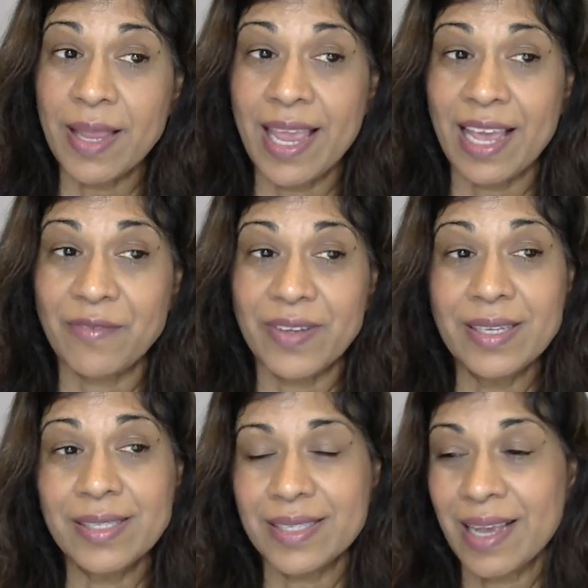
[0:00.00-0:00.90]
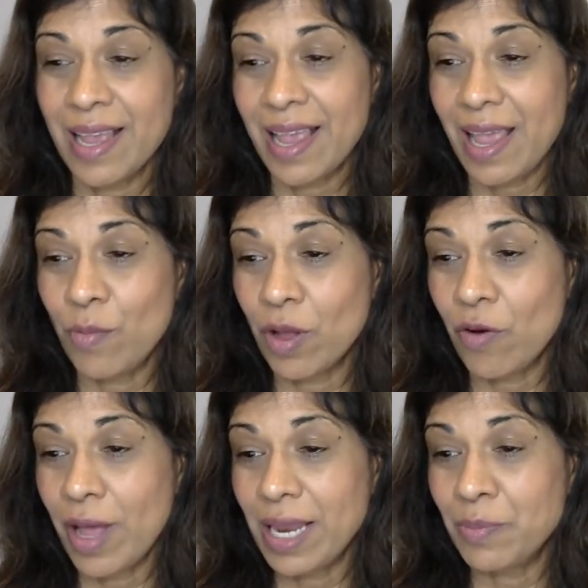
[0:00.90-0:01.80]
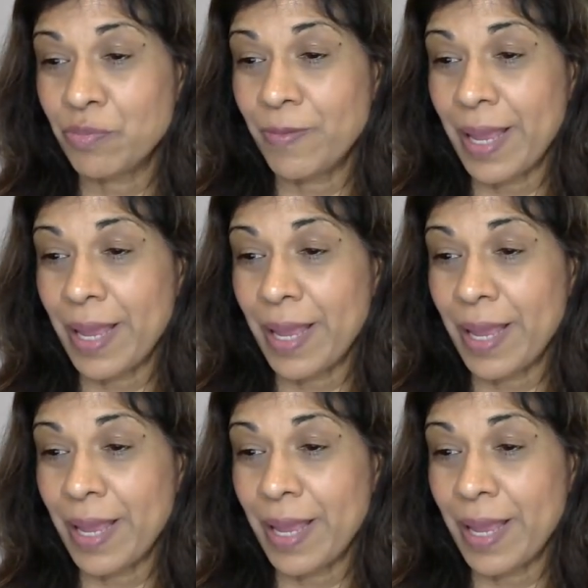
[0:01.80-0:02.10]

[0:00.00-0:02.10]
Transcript: on the canvas and we'll go ahead and